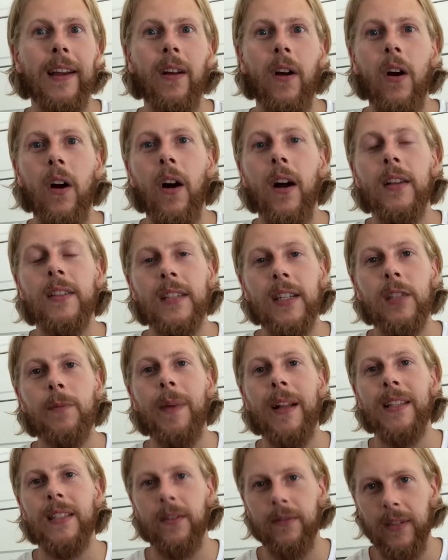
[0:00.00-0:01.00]
oh, it's
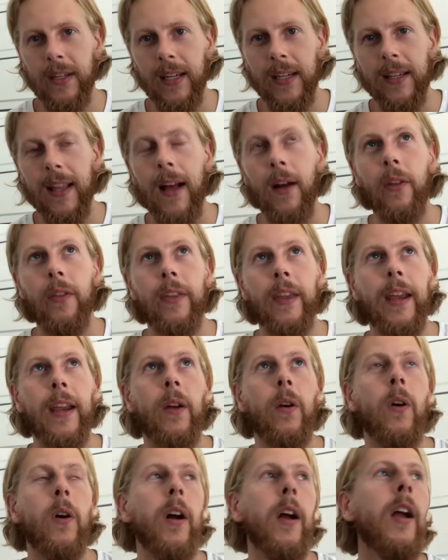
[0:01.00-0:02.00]
expensive to eat healthy,
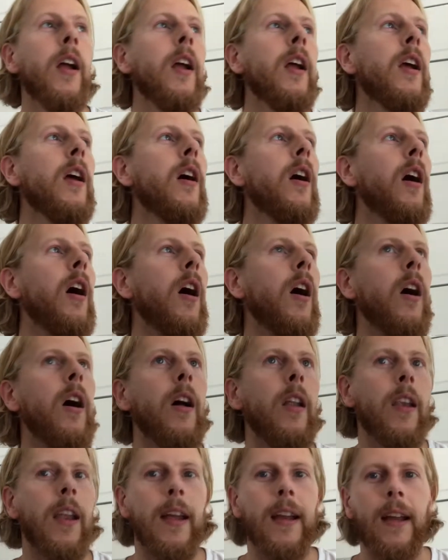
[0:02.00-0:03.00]
or
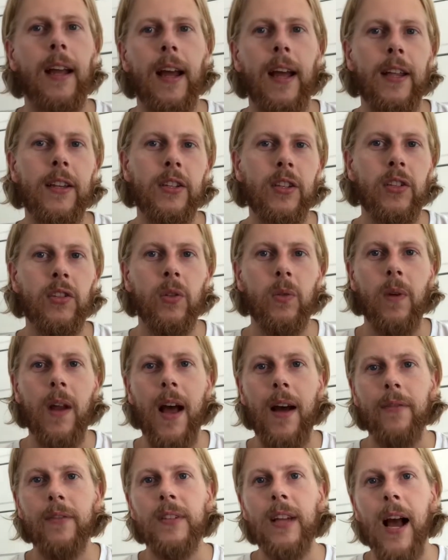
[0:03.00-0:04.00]
oh, I just don't
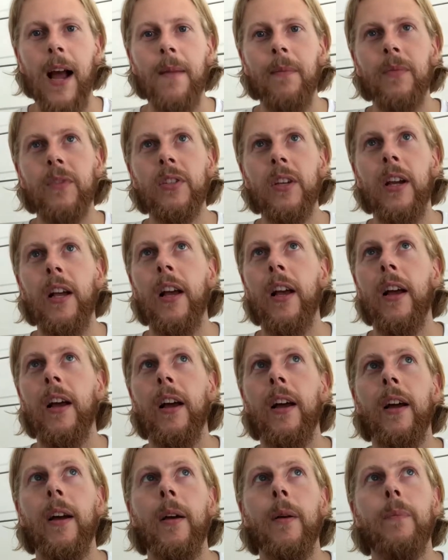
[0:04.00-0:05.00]
have time
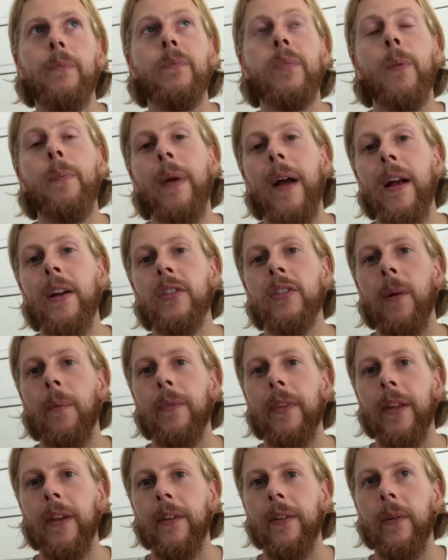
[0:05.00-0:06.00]
to prepare
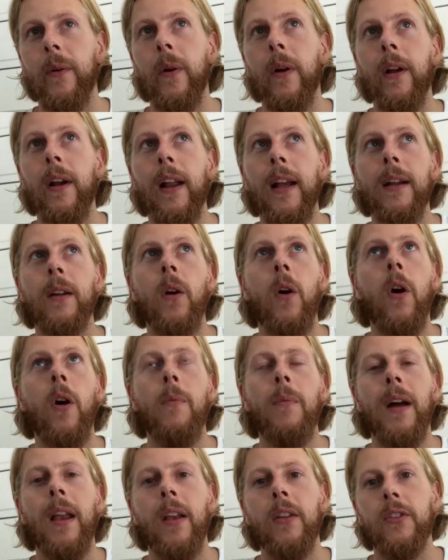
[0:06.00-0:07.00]
something, or oh,
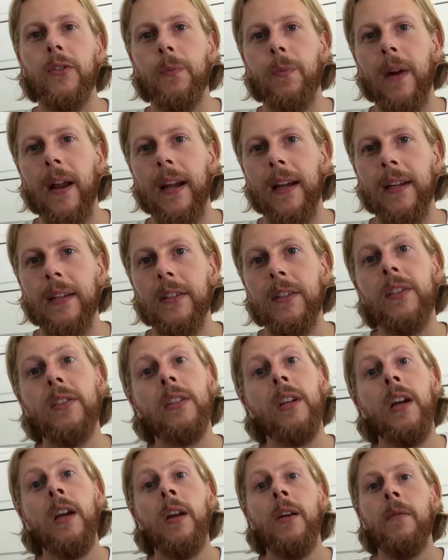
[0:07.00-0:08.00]
my lunch break is
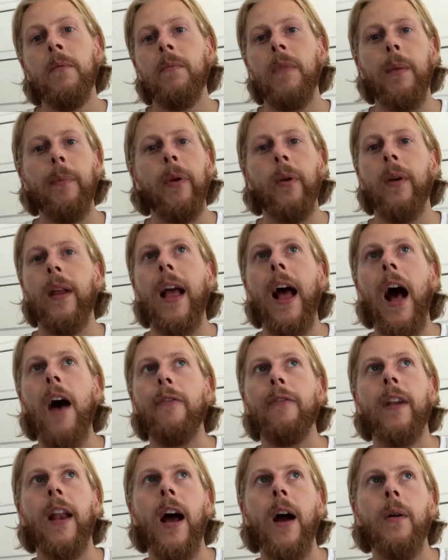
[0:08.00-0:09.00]
maybe only
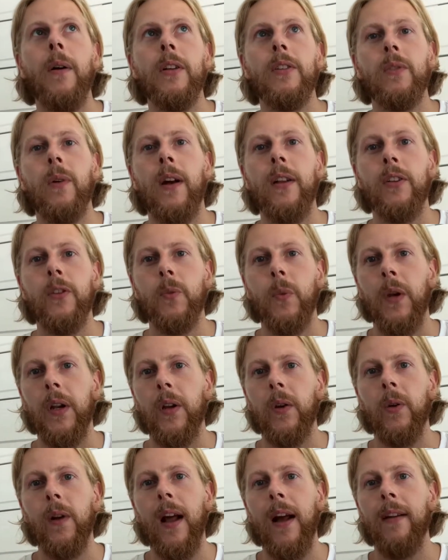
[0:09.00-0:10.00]
half an hour, so I just want to
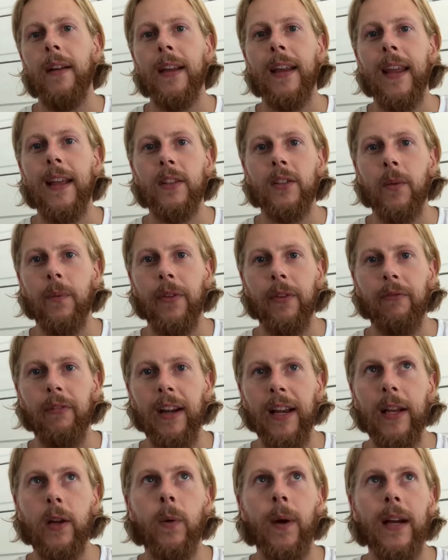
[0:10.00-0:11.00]
go down and get something
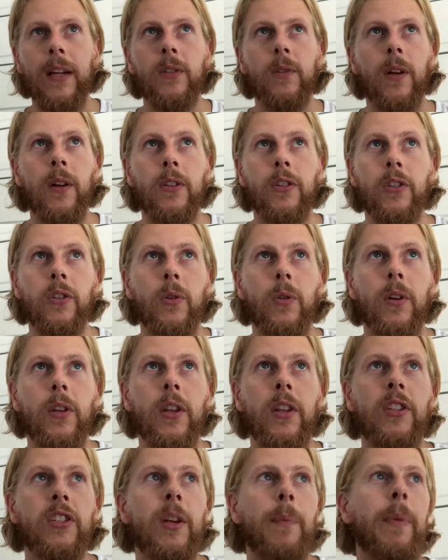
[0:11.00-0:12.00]
really quick, so I'll just go to
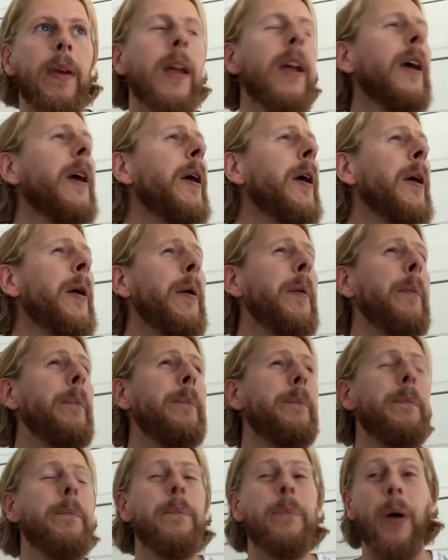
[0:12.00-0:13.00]
the chippy.
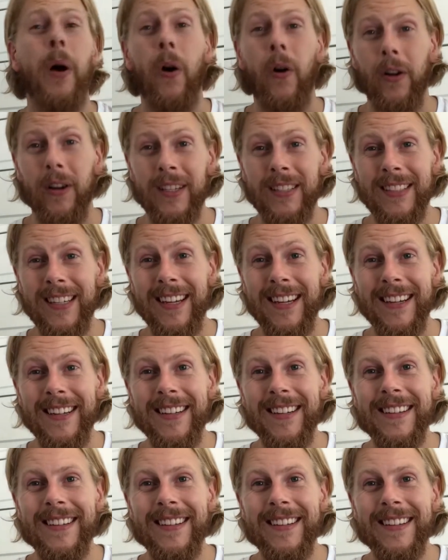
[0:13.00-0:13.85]
But honestly,